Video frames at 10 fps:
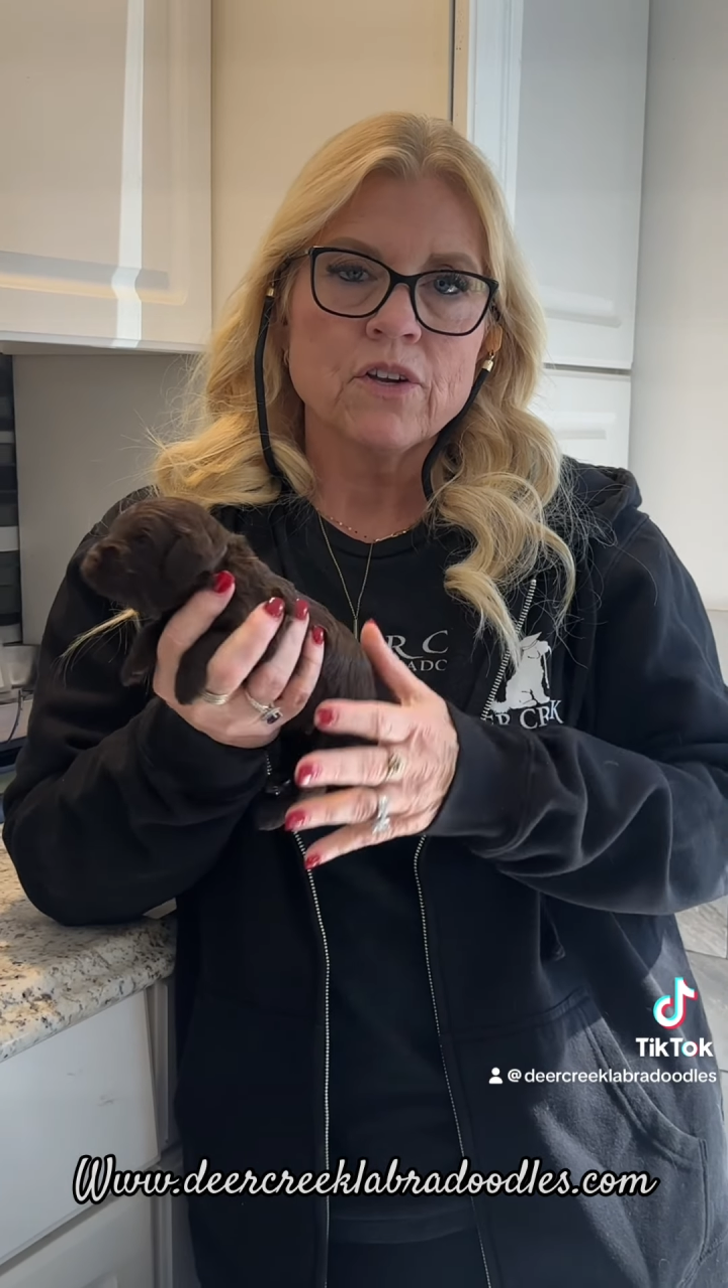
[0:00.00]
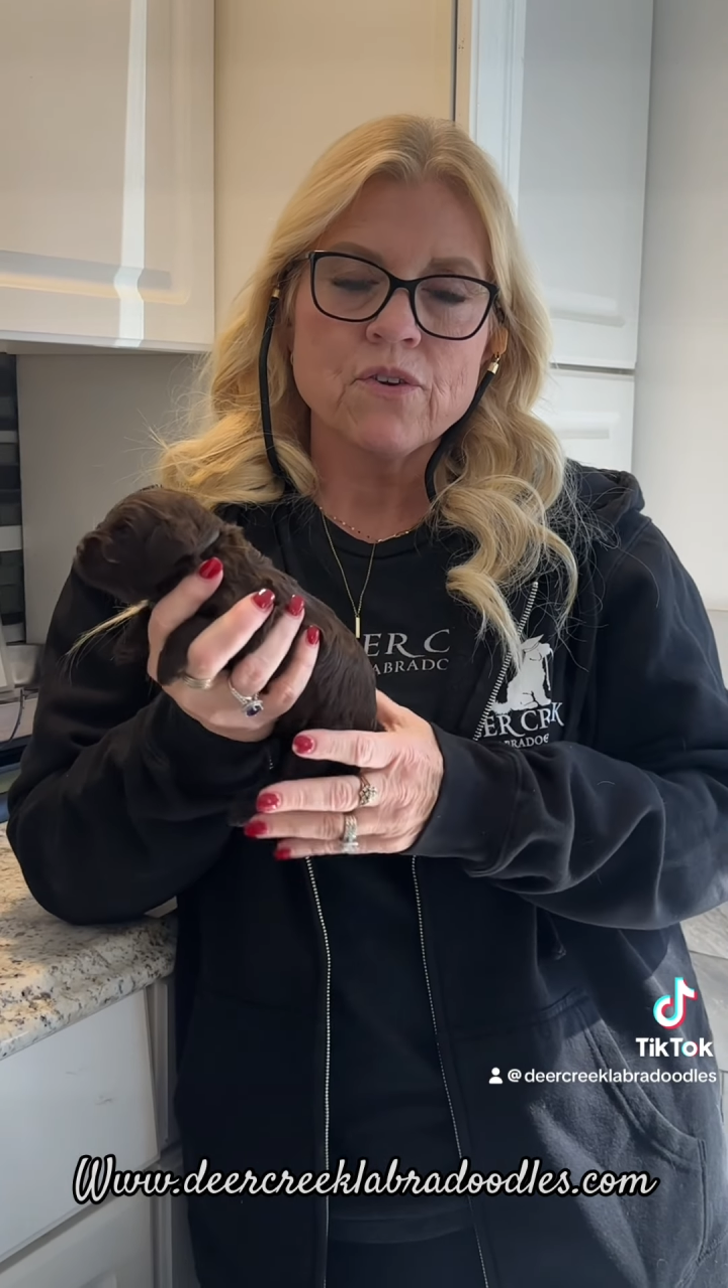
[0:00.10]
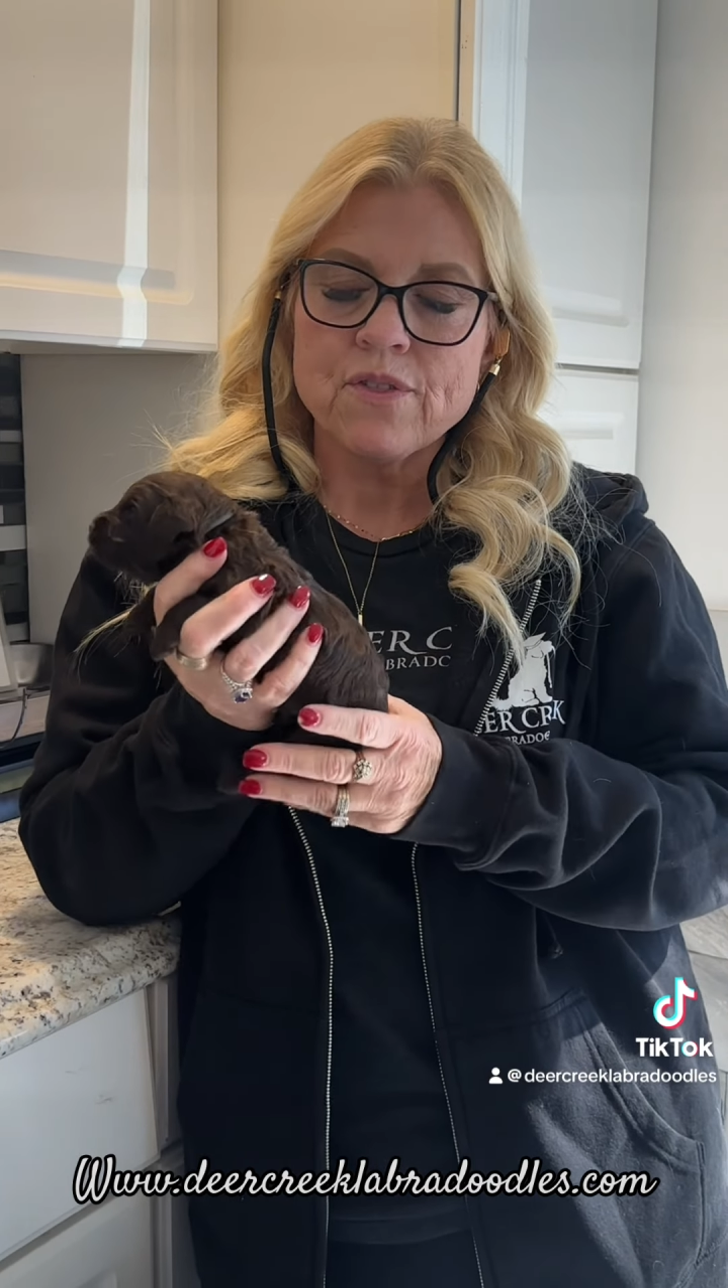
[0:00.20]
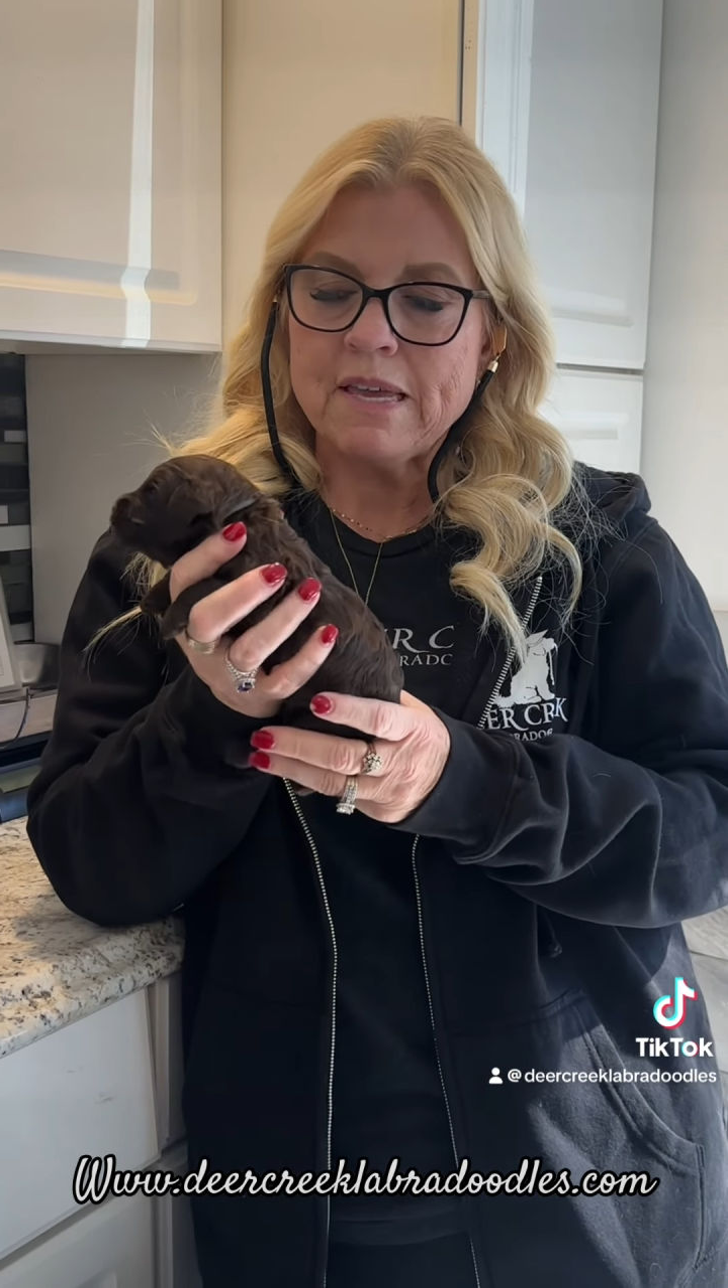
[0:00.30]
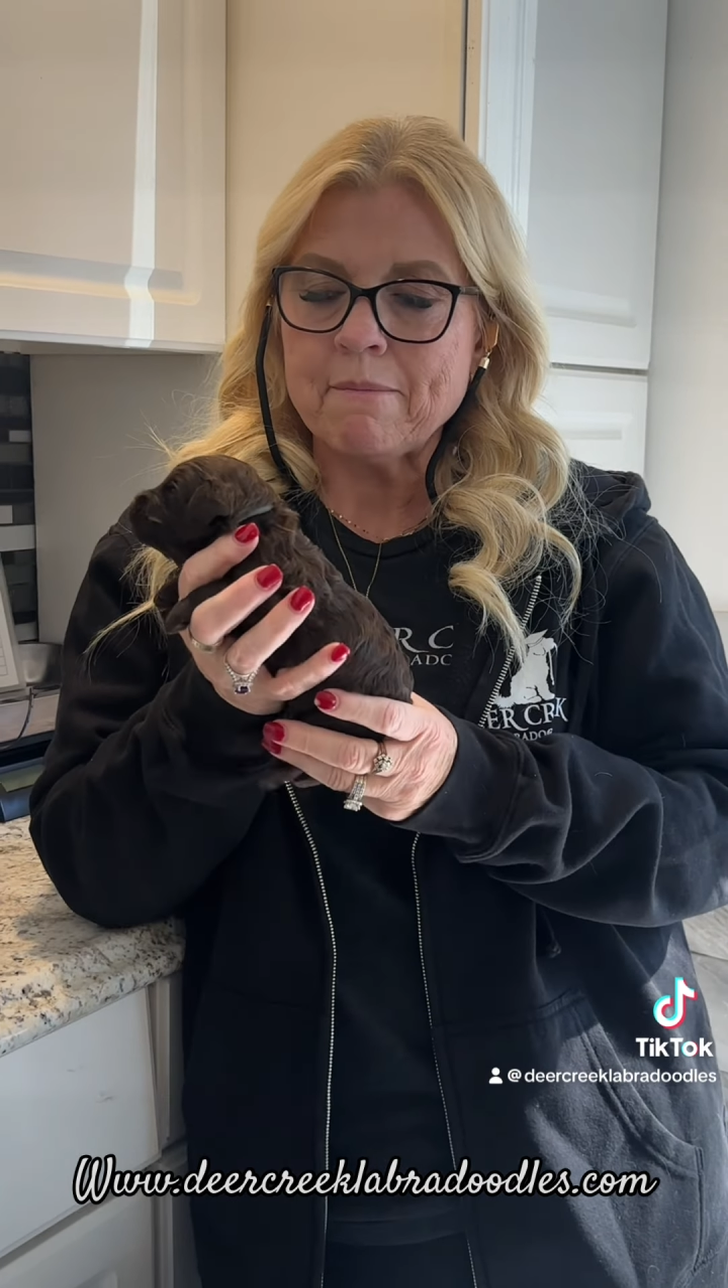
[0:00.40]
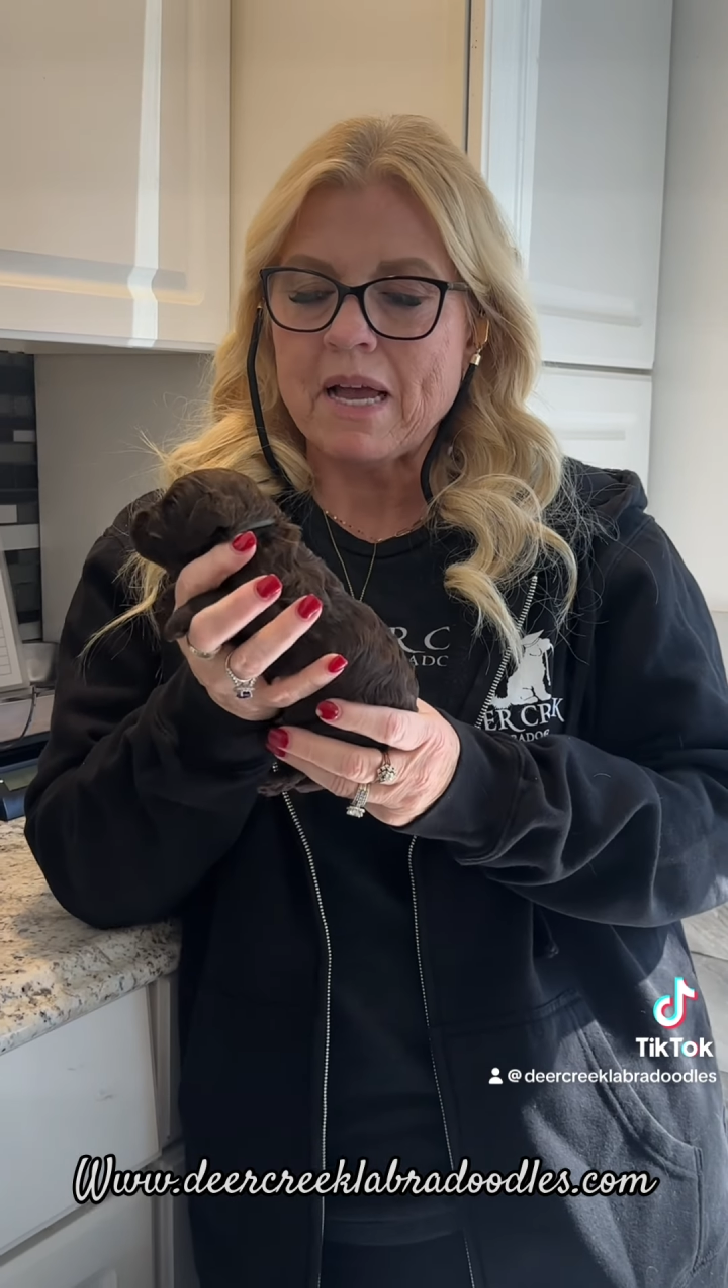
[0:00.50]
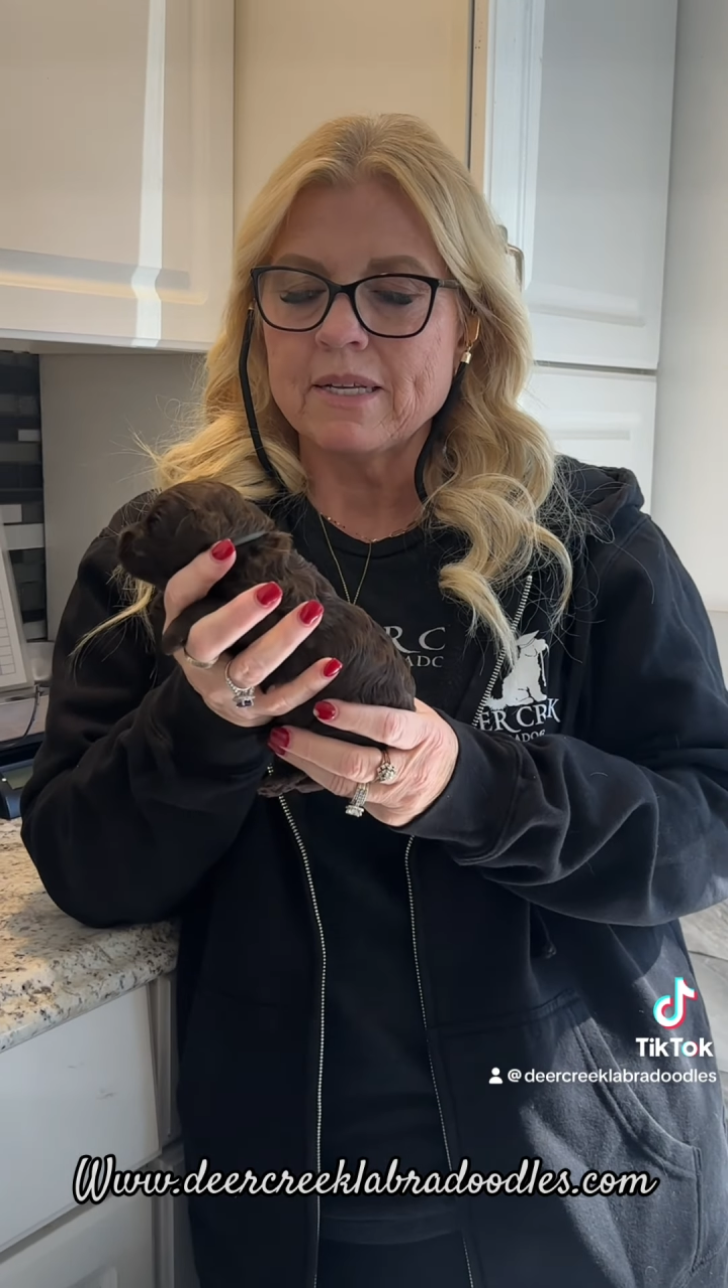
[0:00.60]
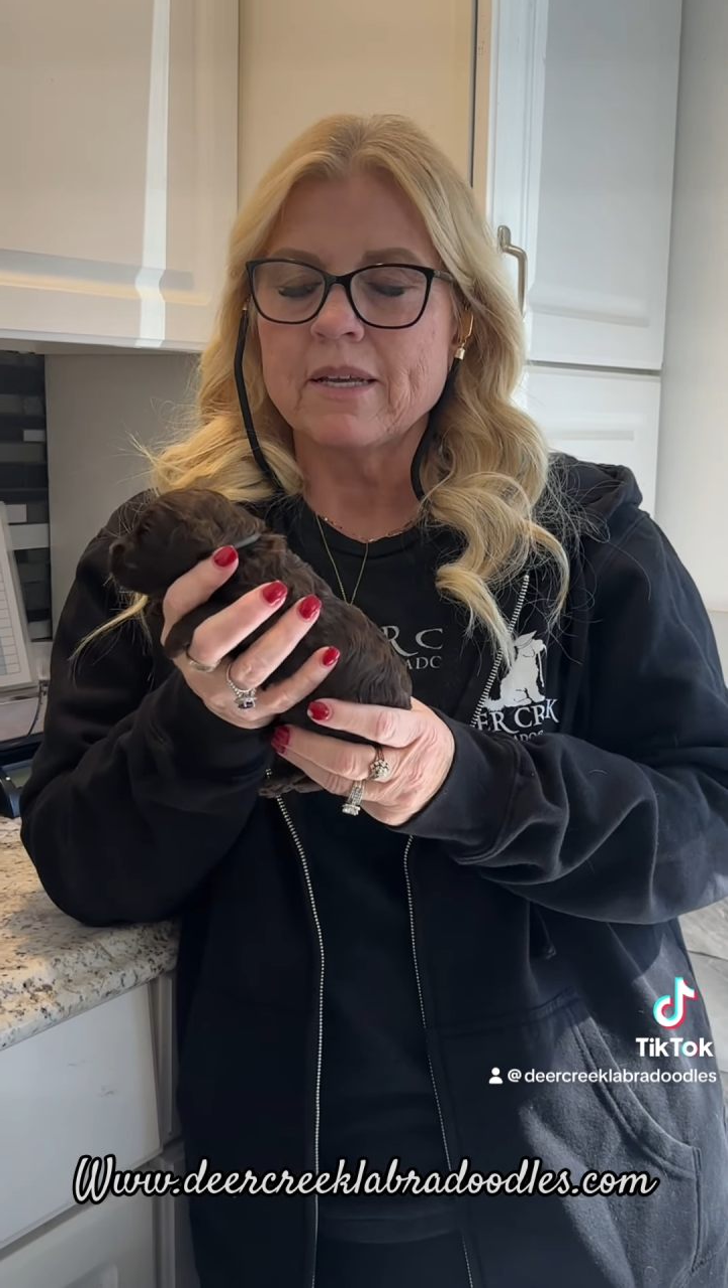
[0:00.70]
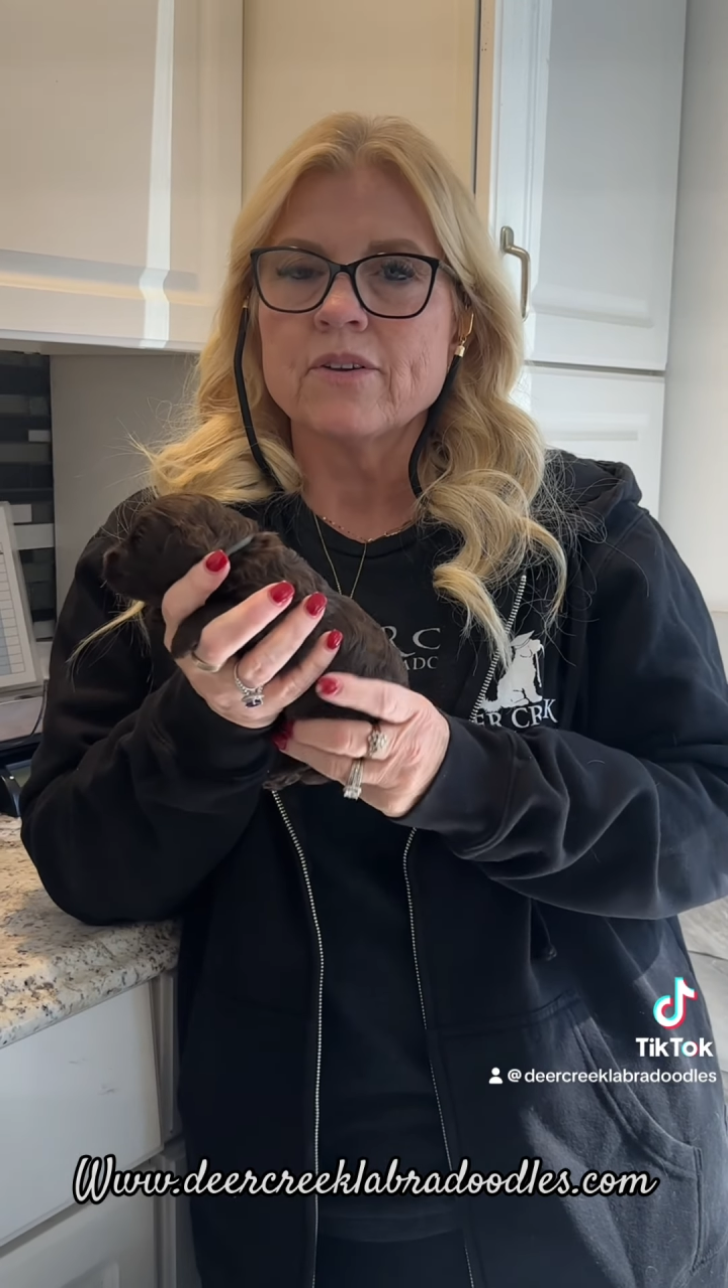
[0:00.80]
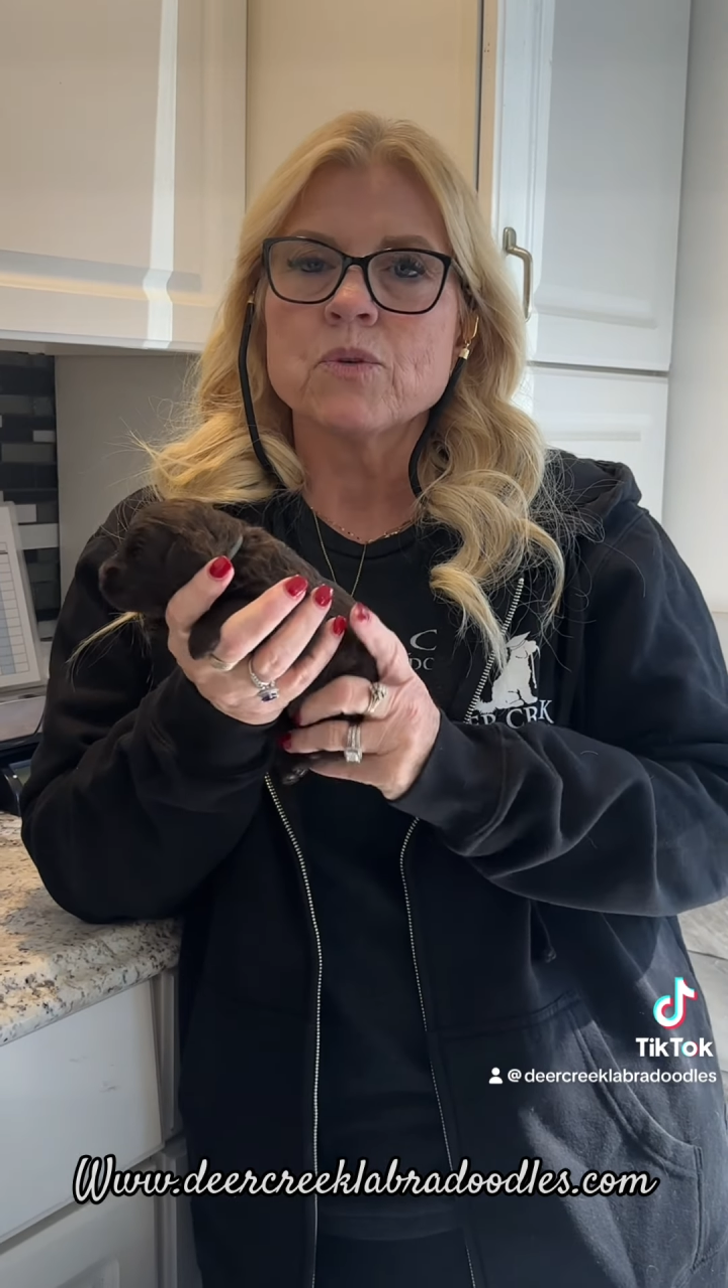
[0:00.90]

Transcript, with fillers: theme ideas.